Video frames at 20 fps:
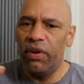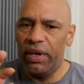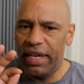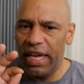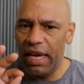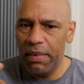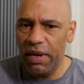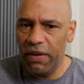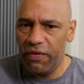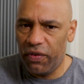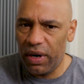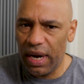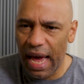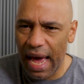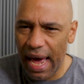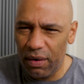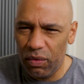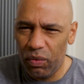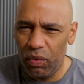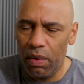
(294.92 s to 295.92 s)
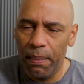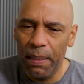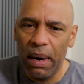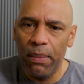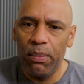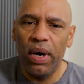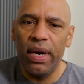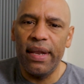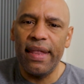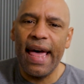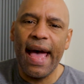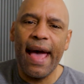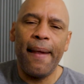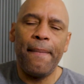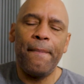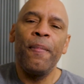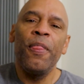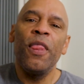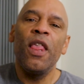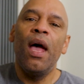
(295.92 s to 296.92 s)
Forgive me for not remembering
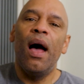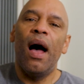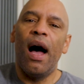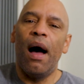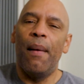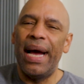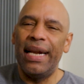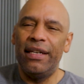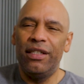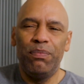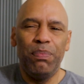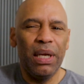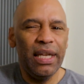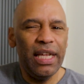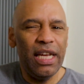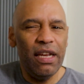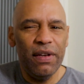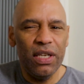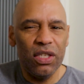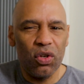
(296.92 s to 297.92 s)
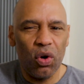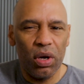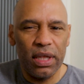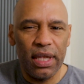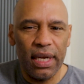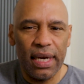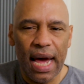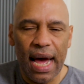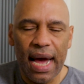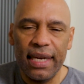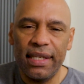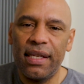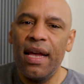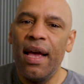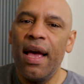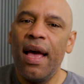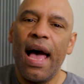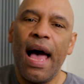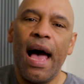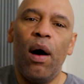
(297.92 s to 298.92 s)
that. I believe he's Orthodox.
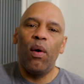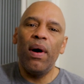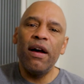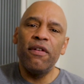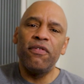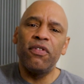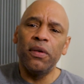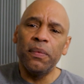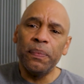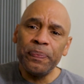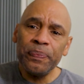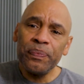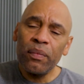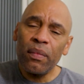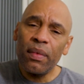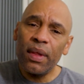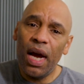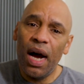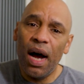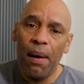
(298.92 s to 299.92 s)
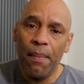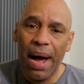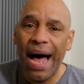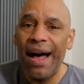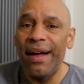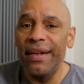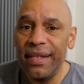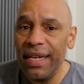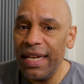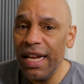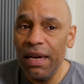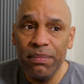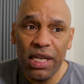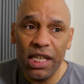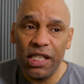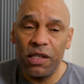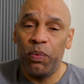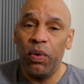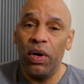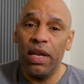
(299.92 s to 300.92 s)
However, I'll see him
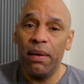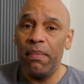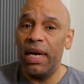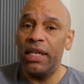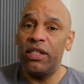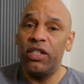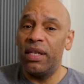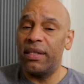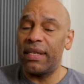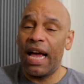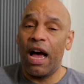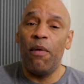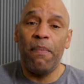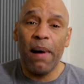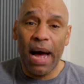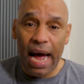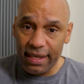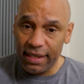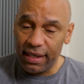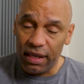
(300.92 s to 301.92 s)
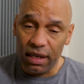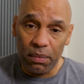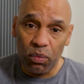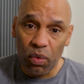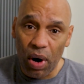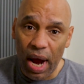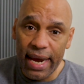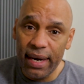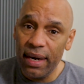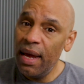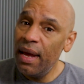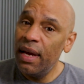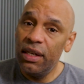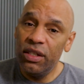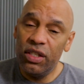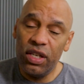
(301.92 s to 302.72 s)
just pretty much just outboxing him, right?